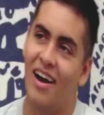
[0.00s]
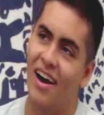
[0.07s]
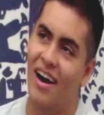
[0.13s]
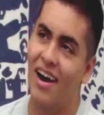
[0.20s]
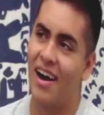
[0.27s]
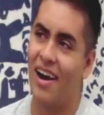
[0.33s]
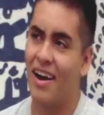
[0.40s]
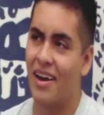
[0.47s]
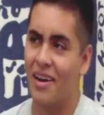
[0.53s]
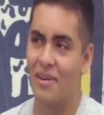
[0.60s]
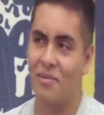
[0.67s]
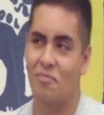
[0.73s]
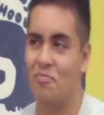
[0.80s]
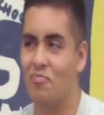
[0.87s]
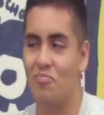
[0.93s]

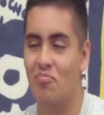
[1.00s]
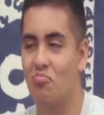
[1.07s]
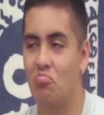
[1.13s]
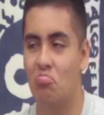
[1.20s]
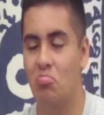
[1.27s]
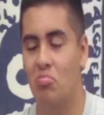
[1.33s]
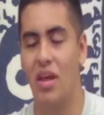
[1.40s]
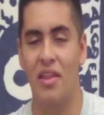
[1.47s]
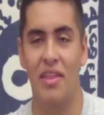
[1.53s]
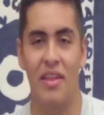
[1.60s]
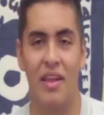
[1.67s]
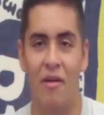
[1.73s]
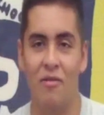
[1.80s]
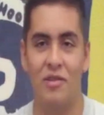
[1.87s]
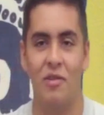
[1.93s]
Um, nothing.
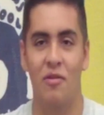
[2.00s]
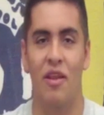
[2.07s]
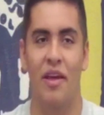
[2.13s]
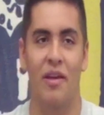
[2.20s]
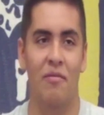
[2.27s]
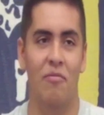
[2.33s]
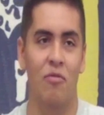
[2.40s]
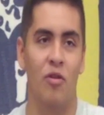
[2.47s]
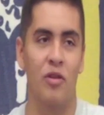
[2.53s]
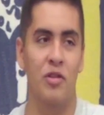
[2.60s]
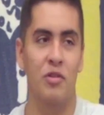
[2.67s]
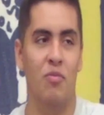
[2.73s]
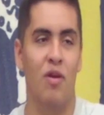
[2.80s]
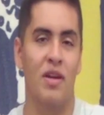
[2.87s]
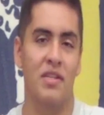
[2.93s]
I wasn't like really
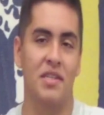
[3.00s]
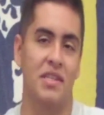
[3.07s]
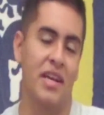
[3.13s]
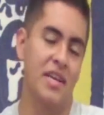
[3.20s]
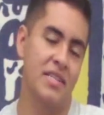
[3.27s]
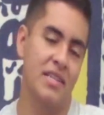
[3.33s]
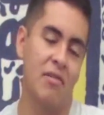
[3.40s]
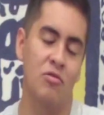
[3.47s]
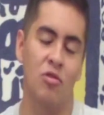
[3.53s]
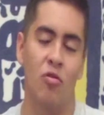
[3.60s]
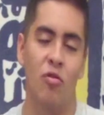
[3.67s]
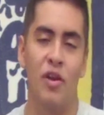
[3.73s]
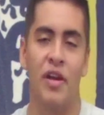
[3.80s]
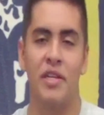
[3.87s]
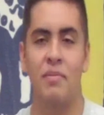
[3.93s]
surprised because I guess I was
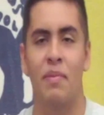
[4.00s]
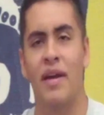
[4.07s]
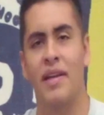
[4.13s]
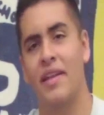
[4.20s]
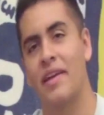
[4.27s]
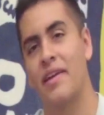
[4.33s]
already expecting